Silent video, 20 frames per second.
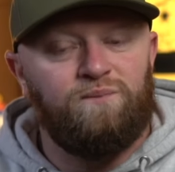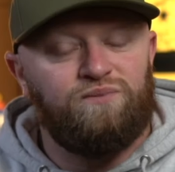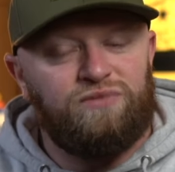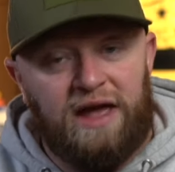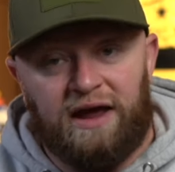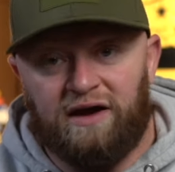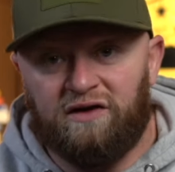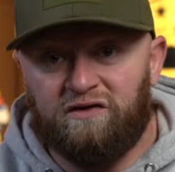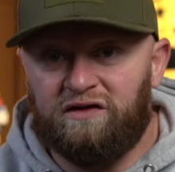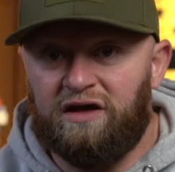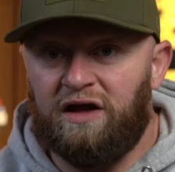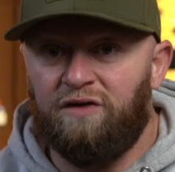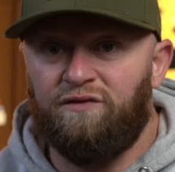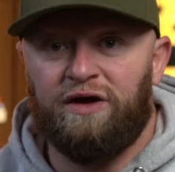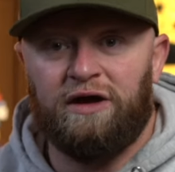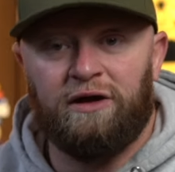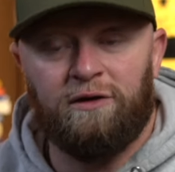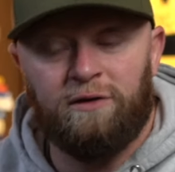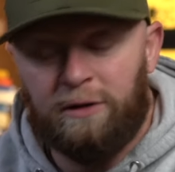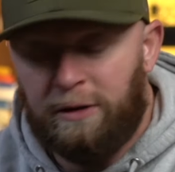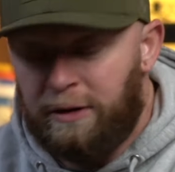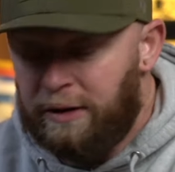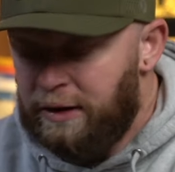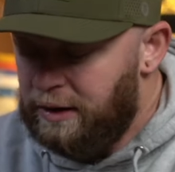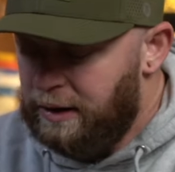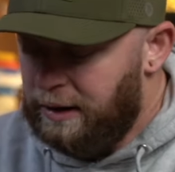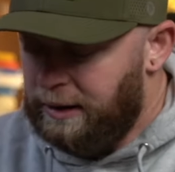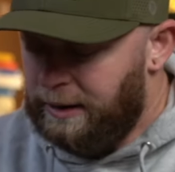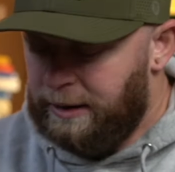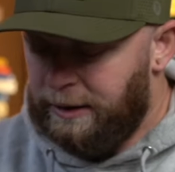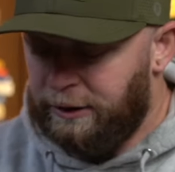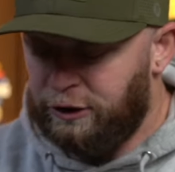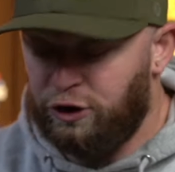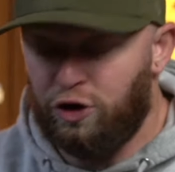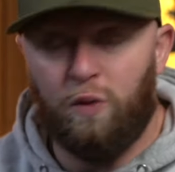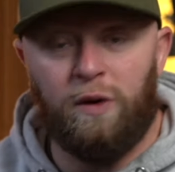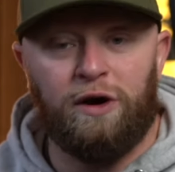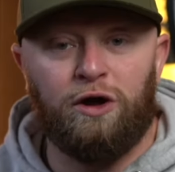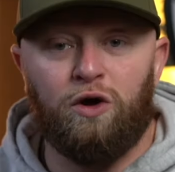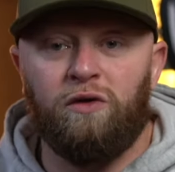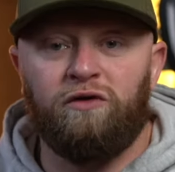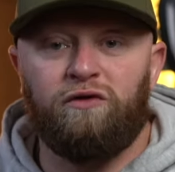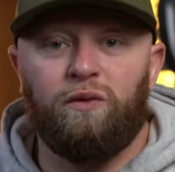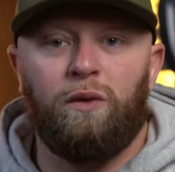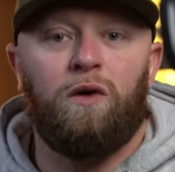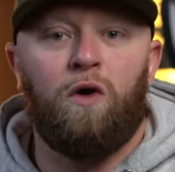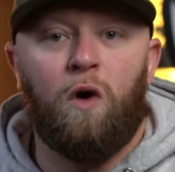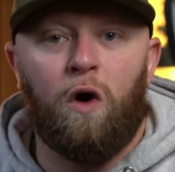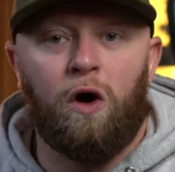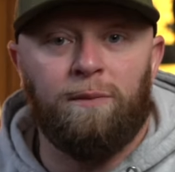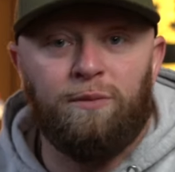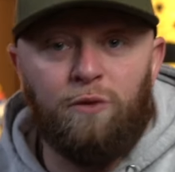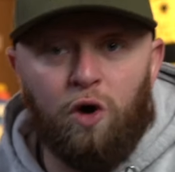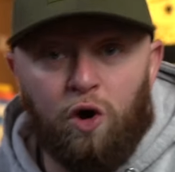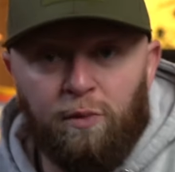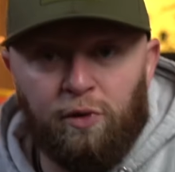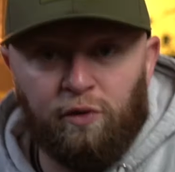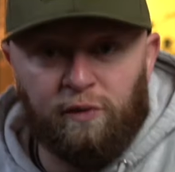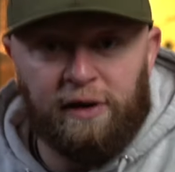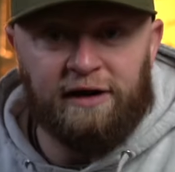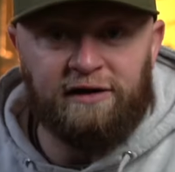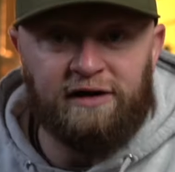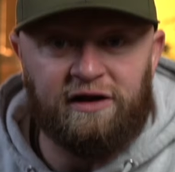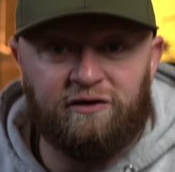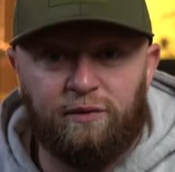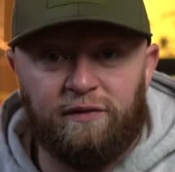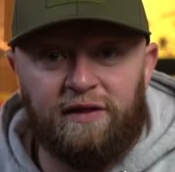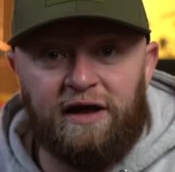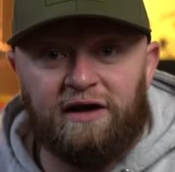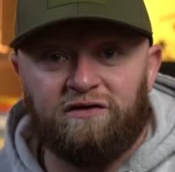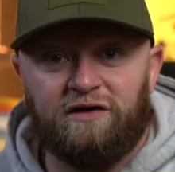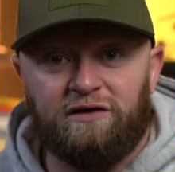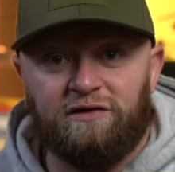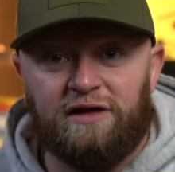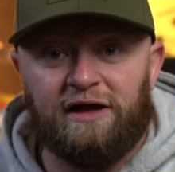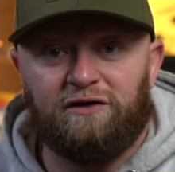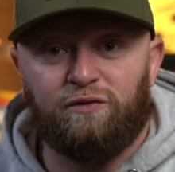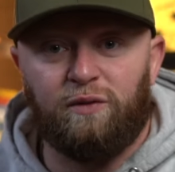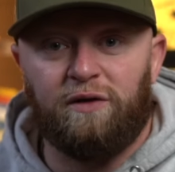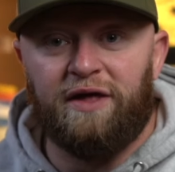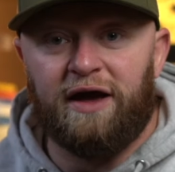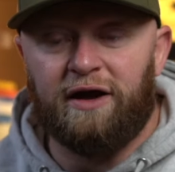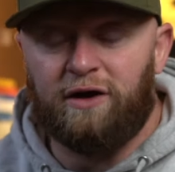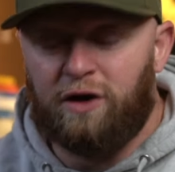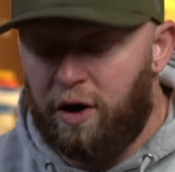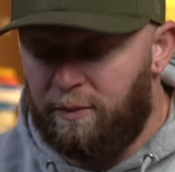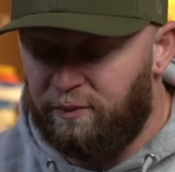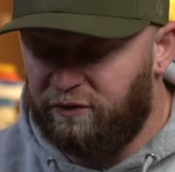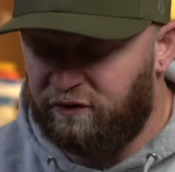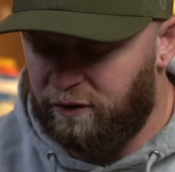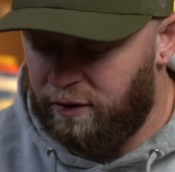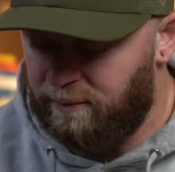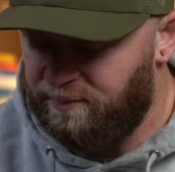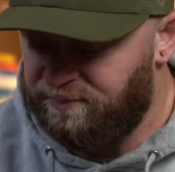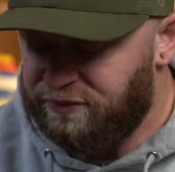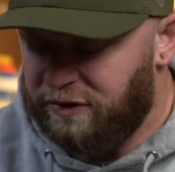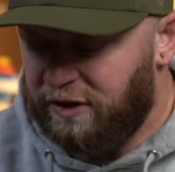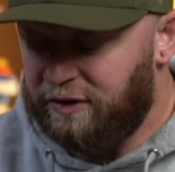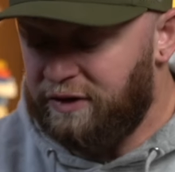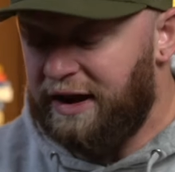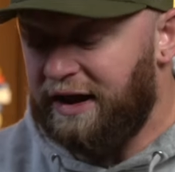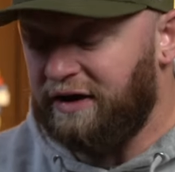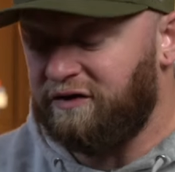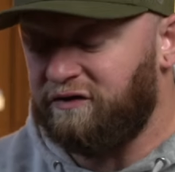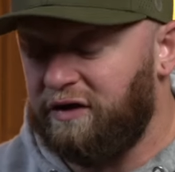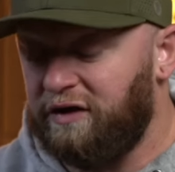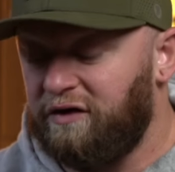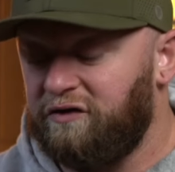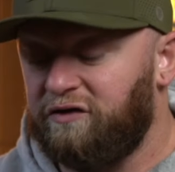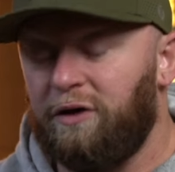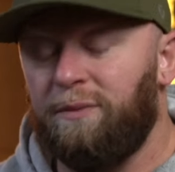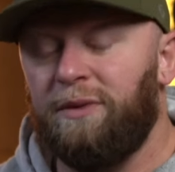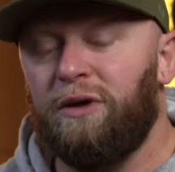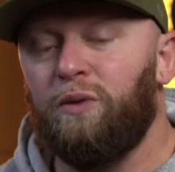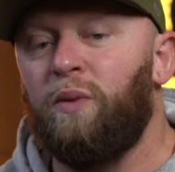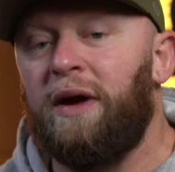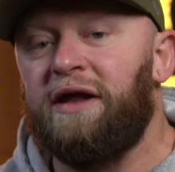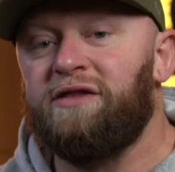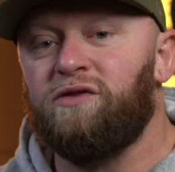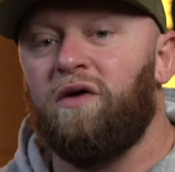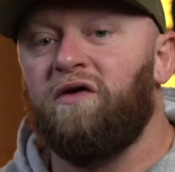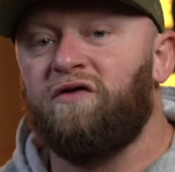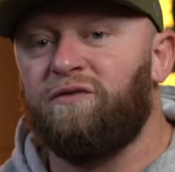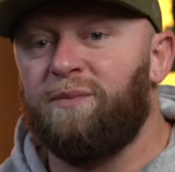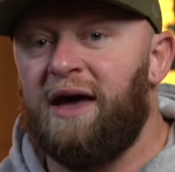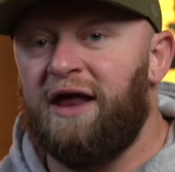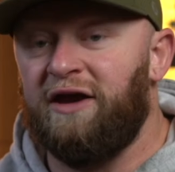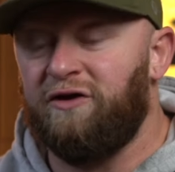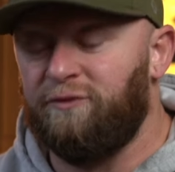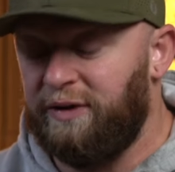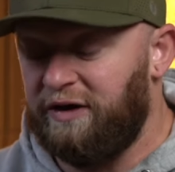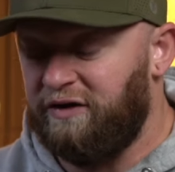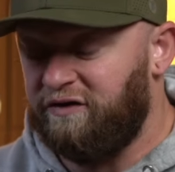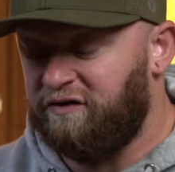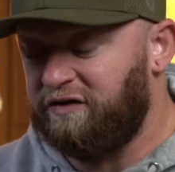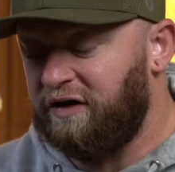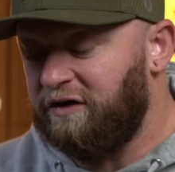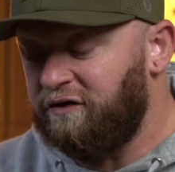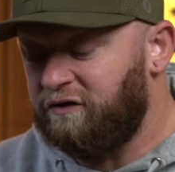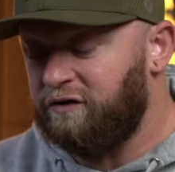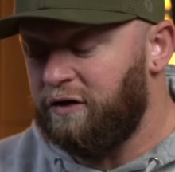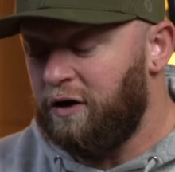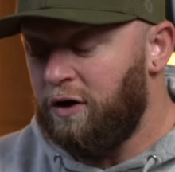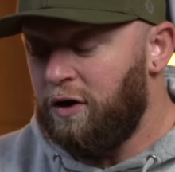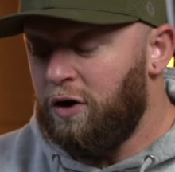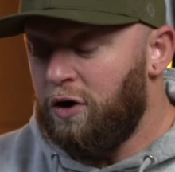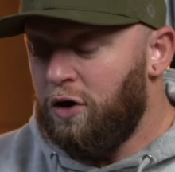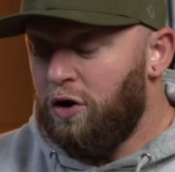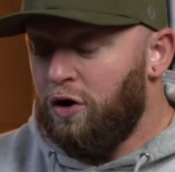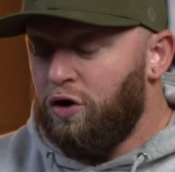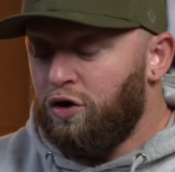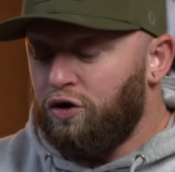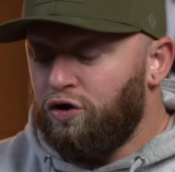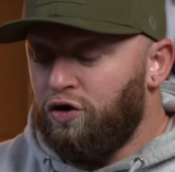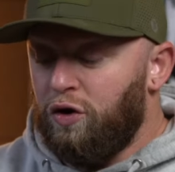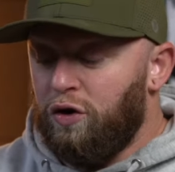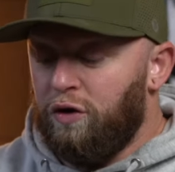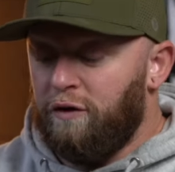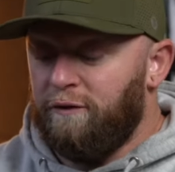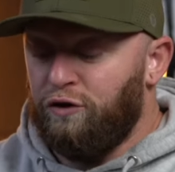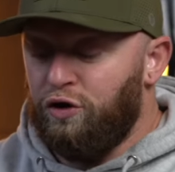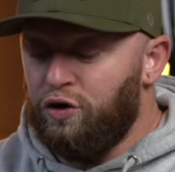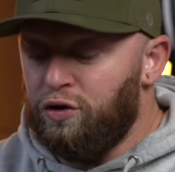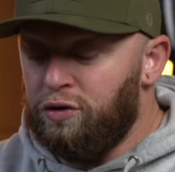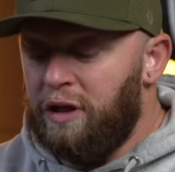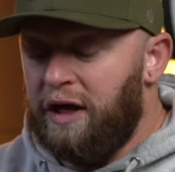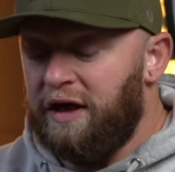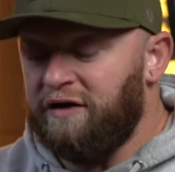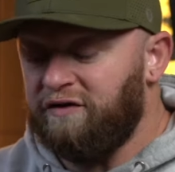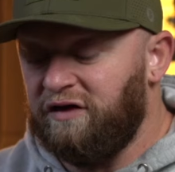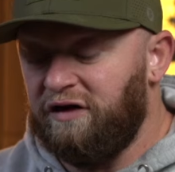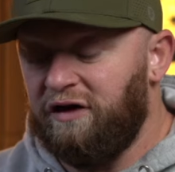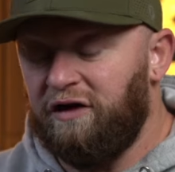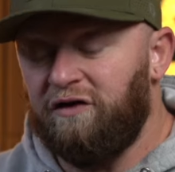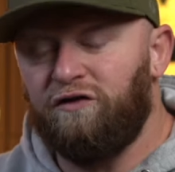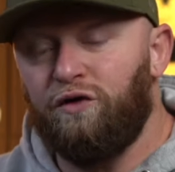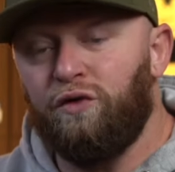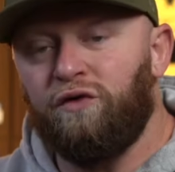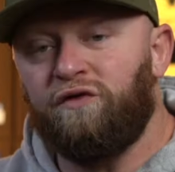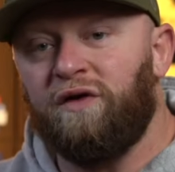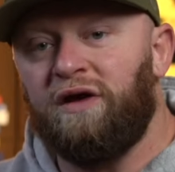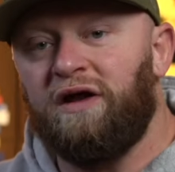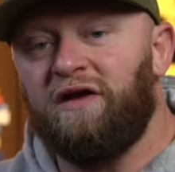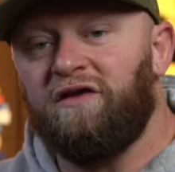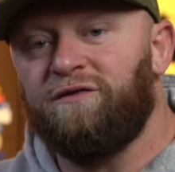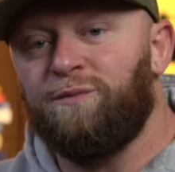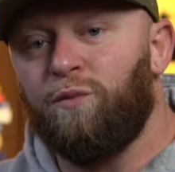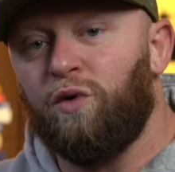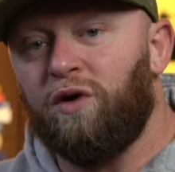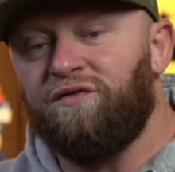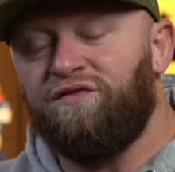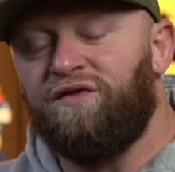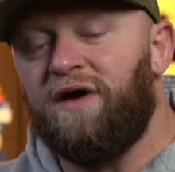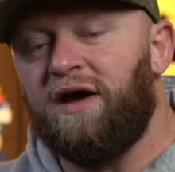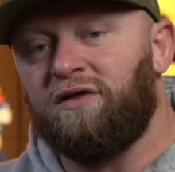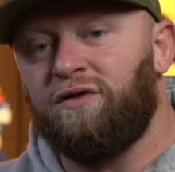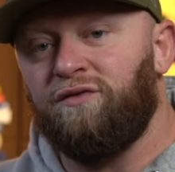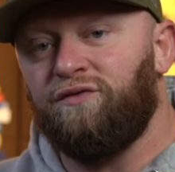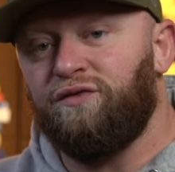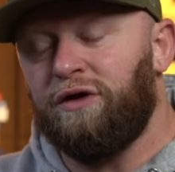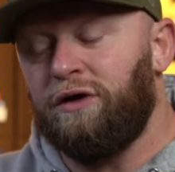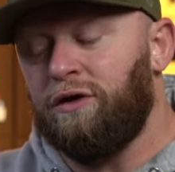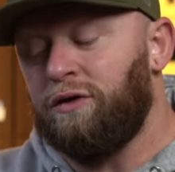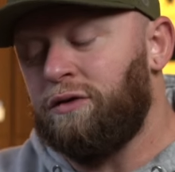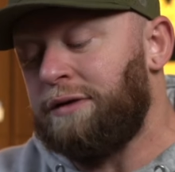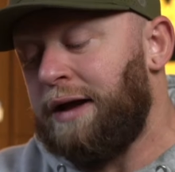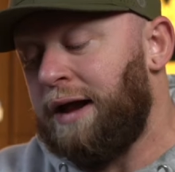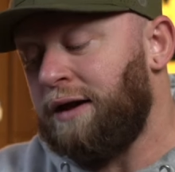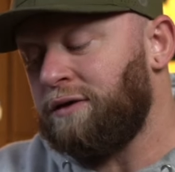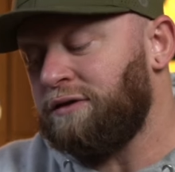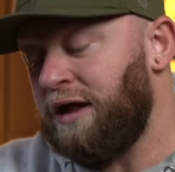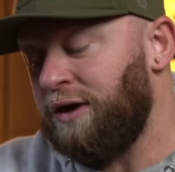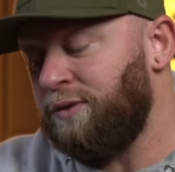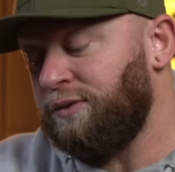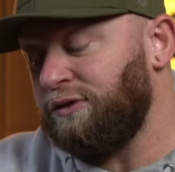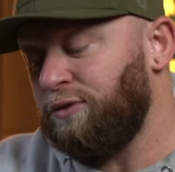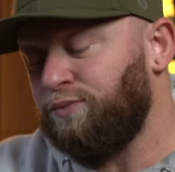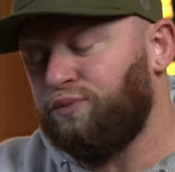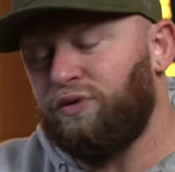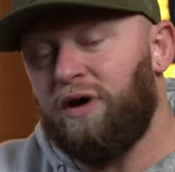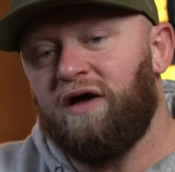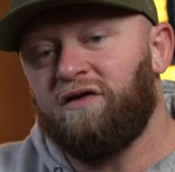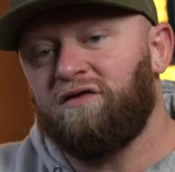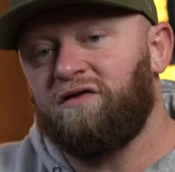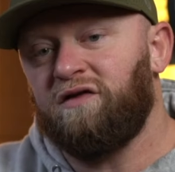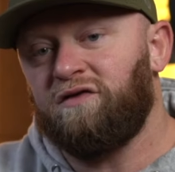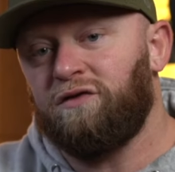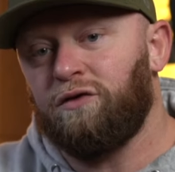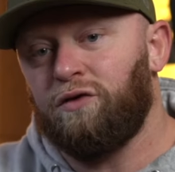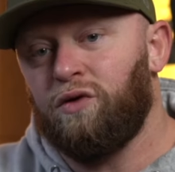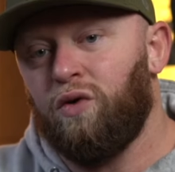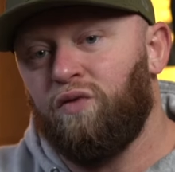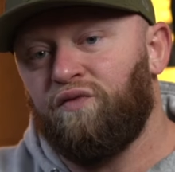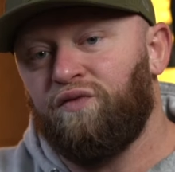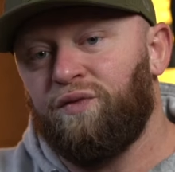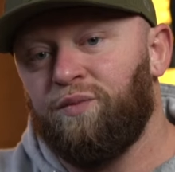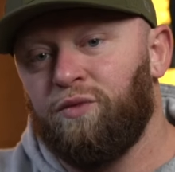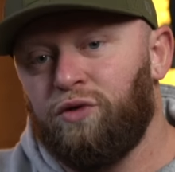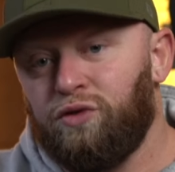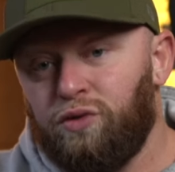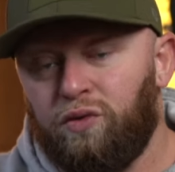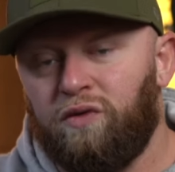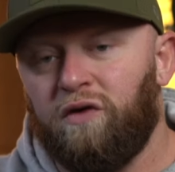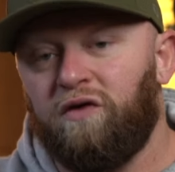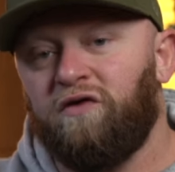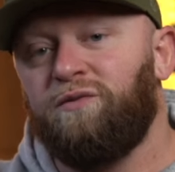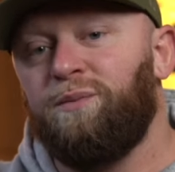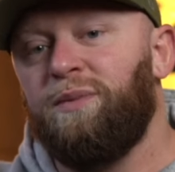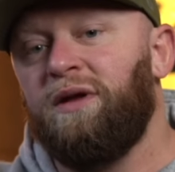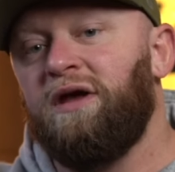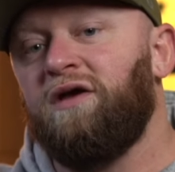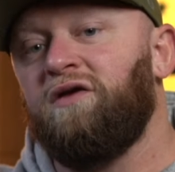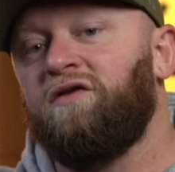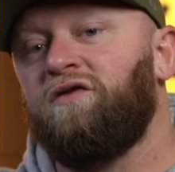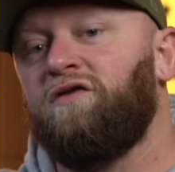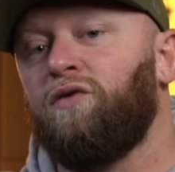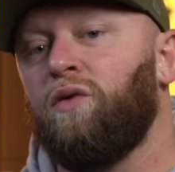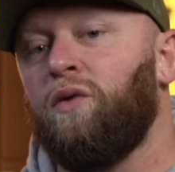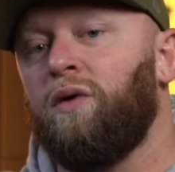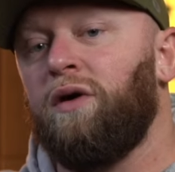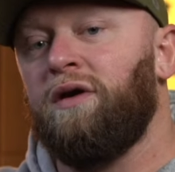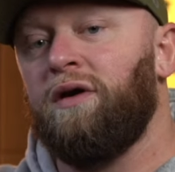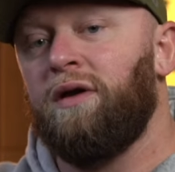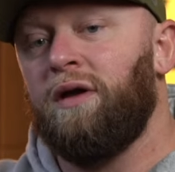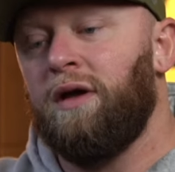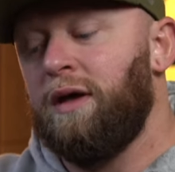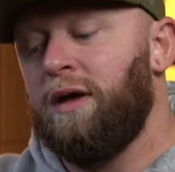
Thanksgiving. Uh, you don't want to go into a carb coma, right? That's where that's that's where that comes from. The next thing is going to be weight loss management. Since you're utilizing these nutrients more effectively, you're not allowing the process to go from glucose being stored